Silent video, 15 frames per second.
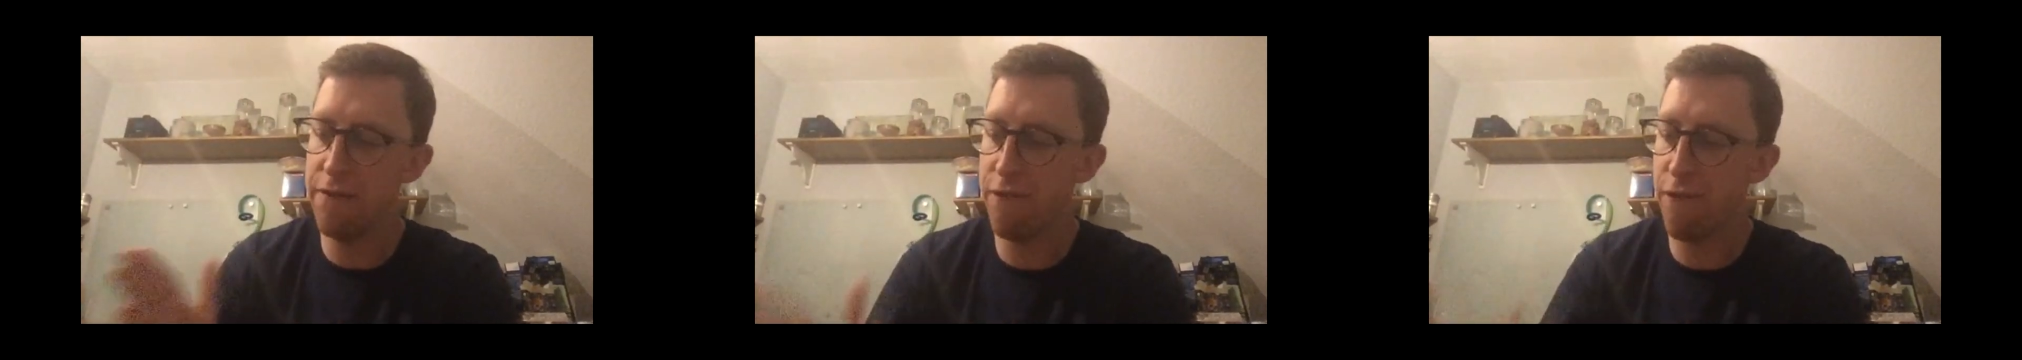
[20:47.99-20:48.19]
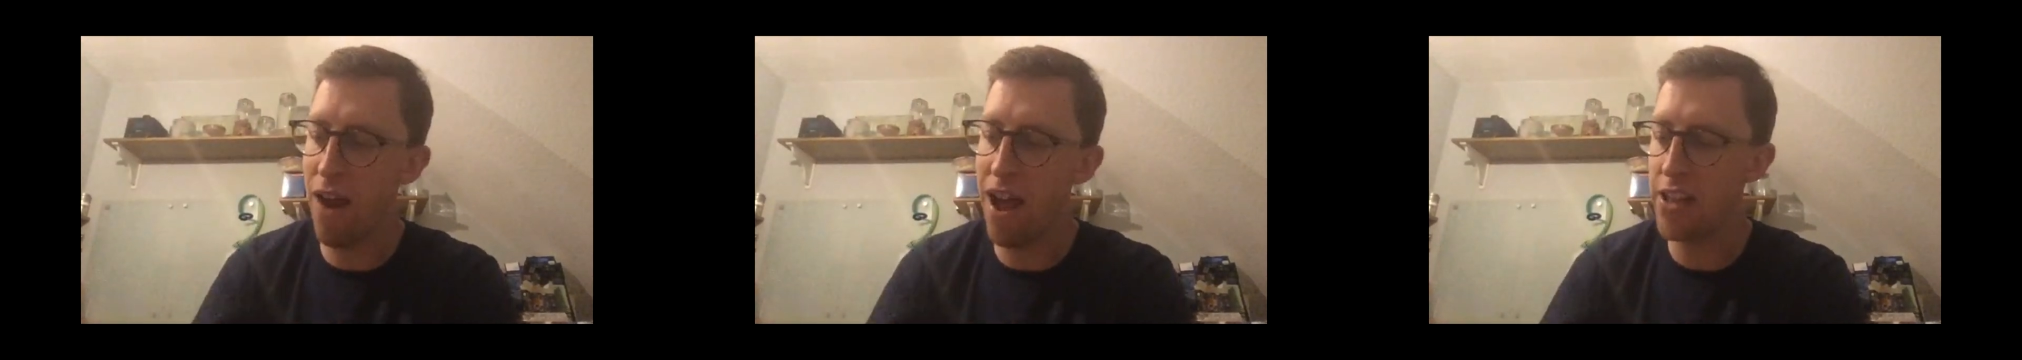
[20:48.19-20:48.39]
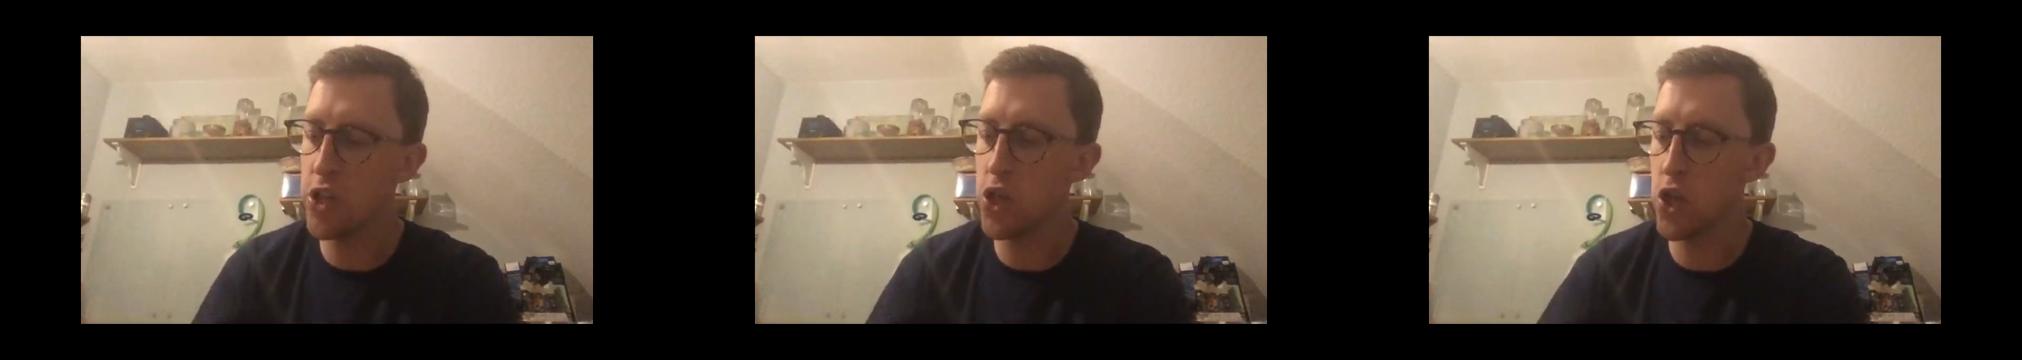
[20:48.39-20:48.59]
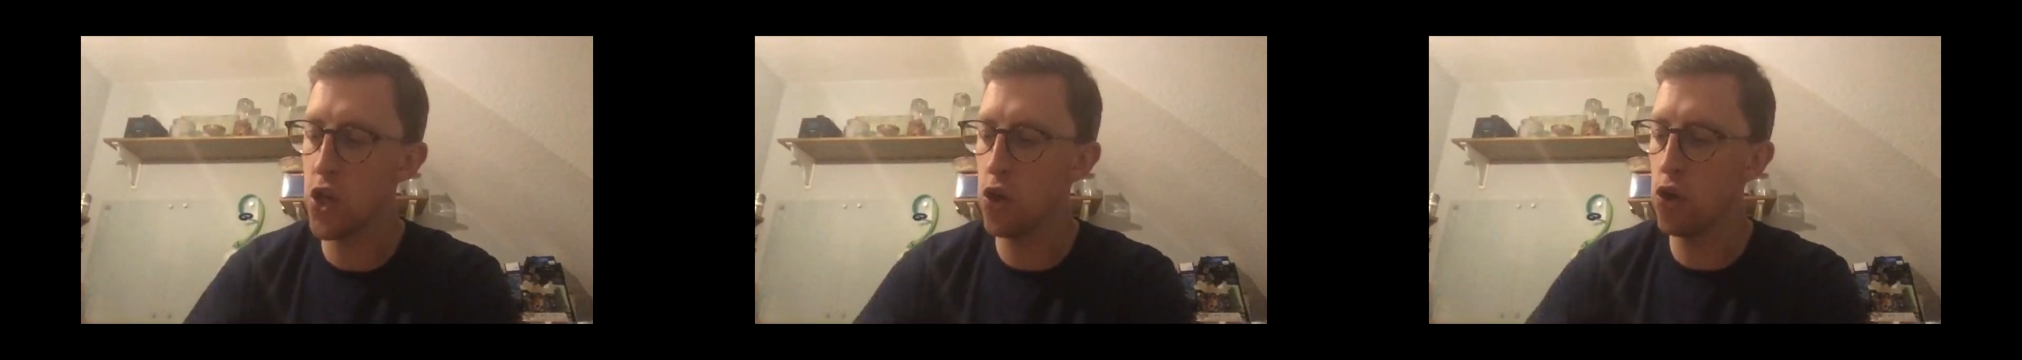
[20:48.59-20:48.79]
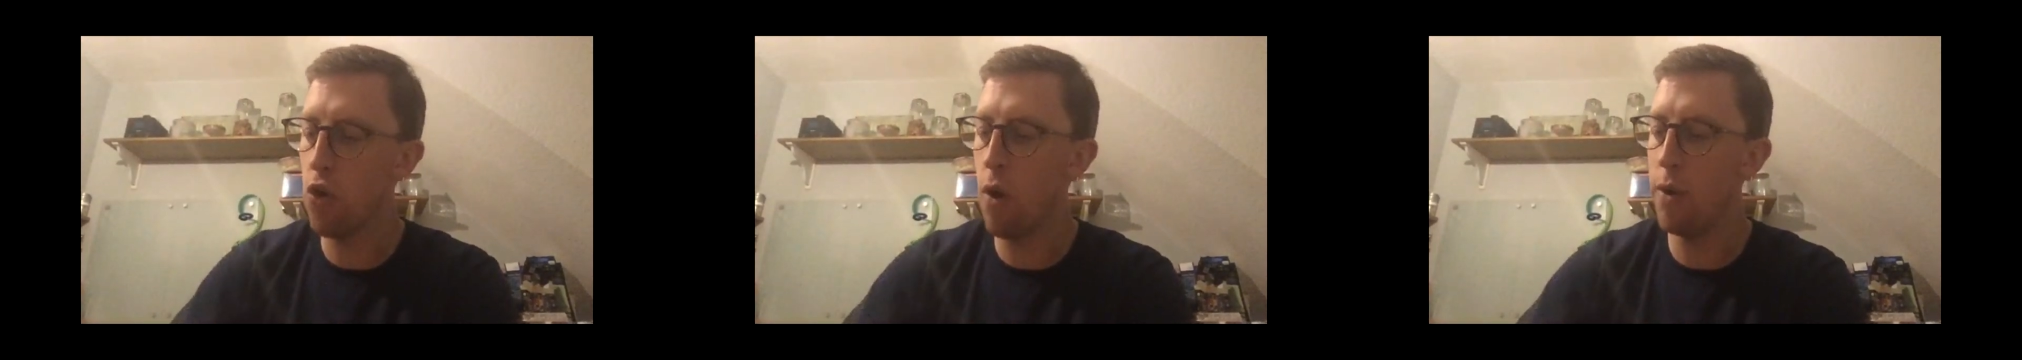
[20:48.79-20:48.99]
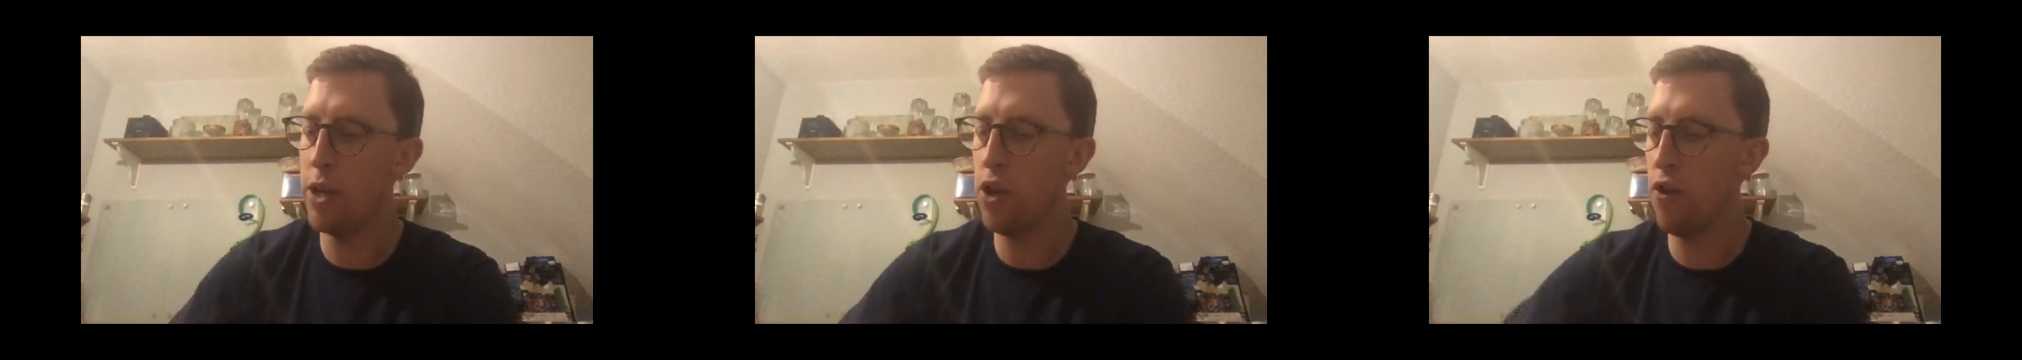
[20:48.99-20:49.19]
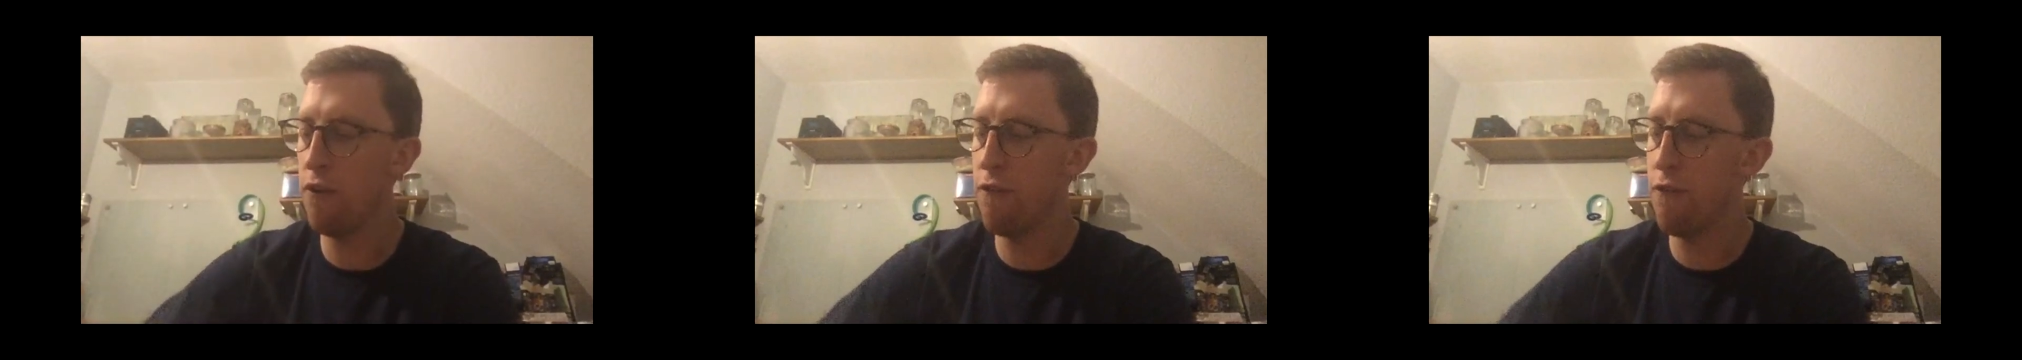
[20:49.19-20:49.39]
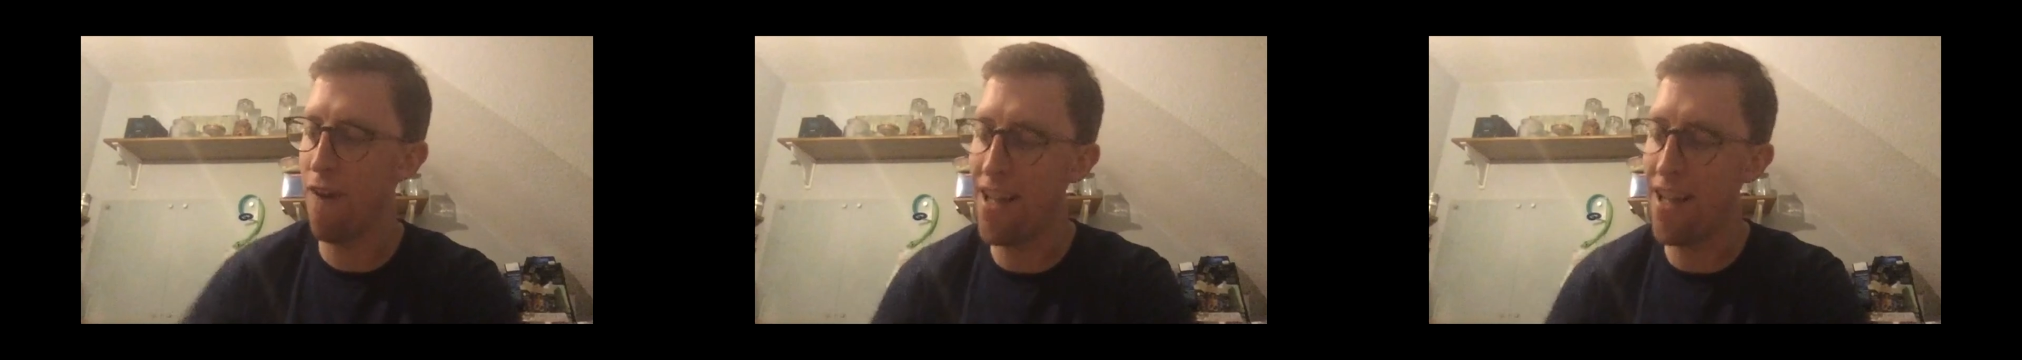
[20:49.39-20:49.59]
friends and you're growing your
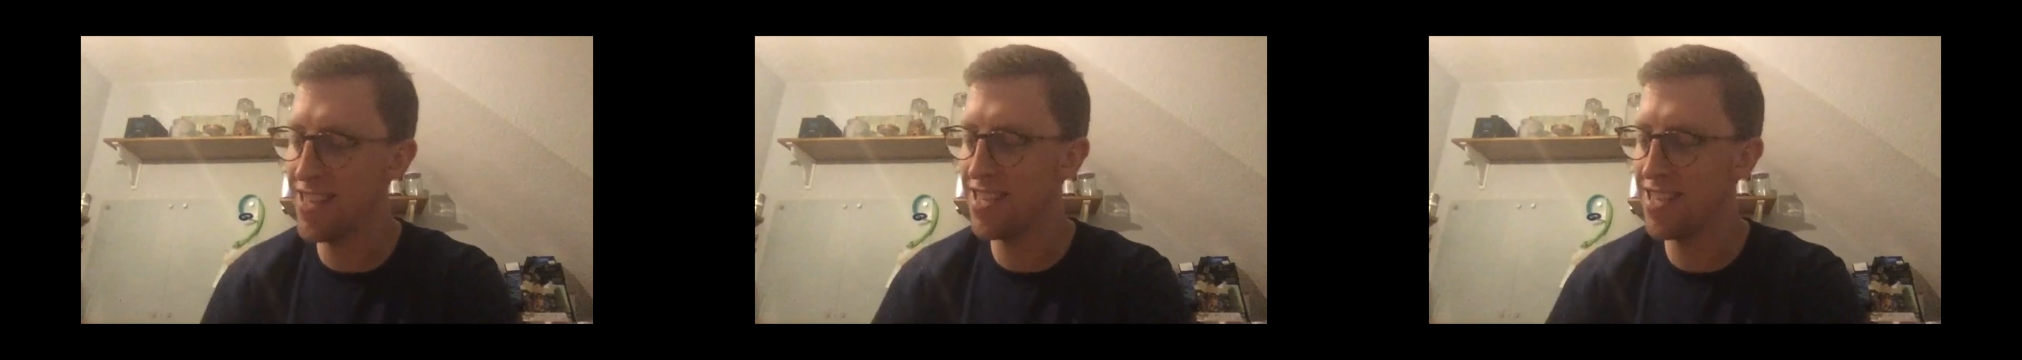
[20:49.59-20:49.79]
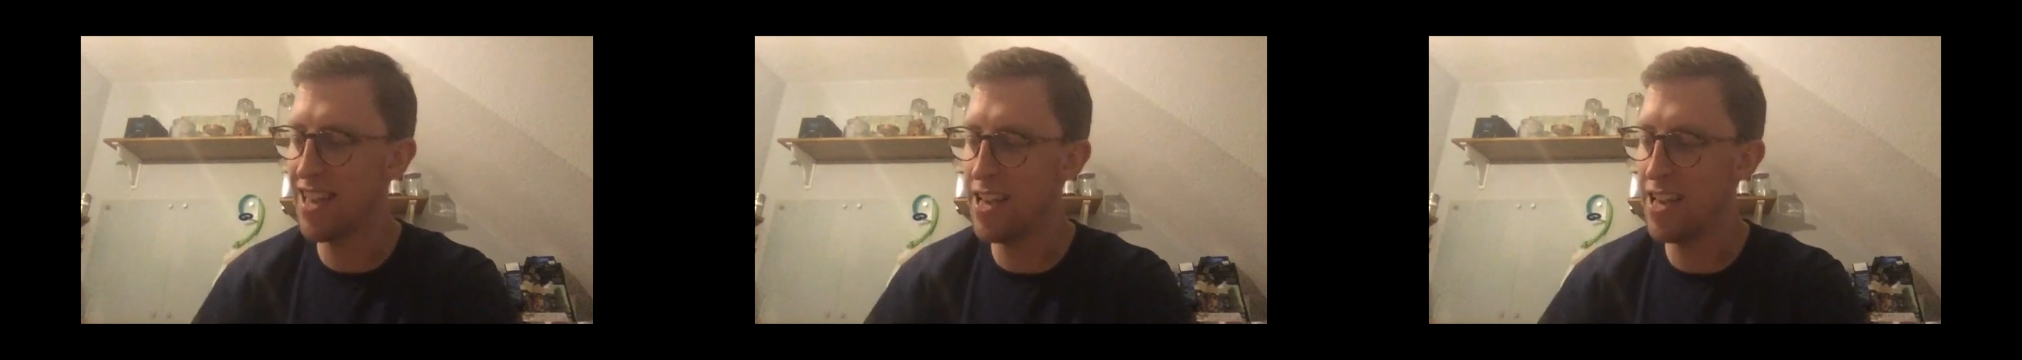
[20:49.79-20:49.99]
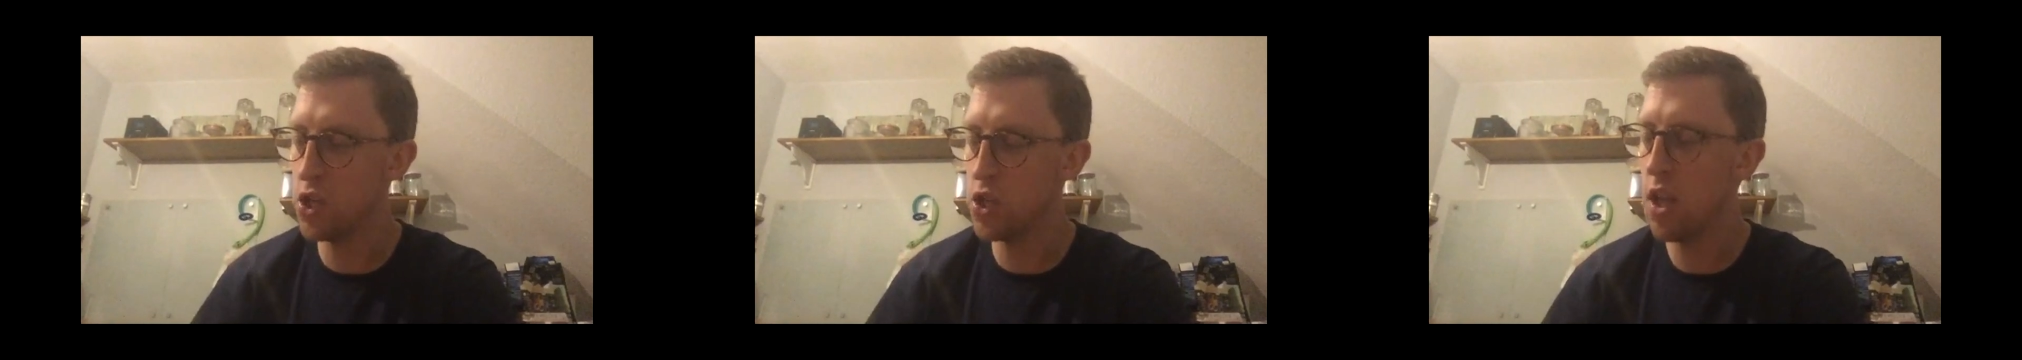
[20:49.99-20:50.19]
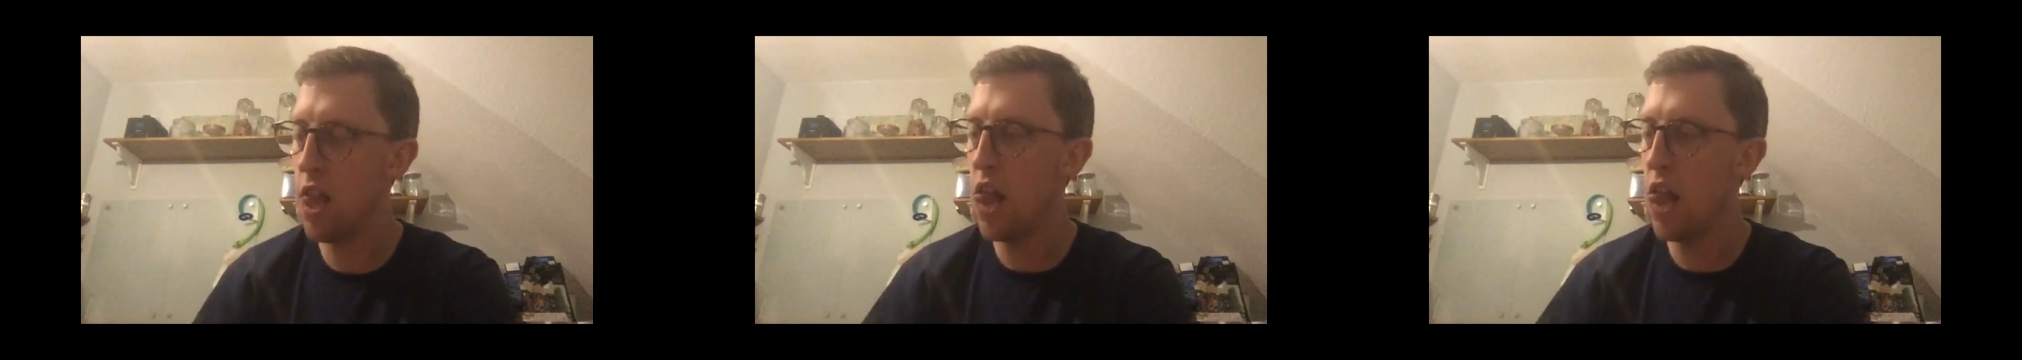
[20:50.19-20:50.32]
friends list,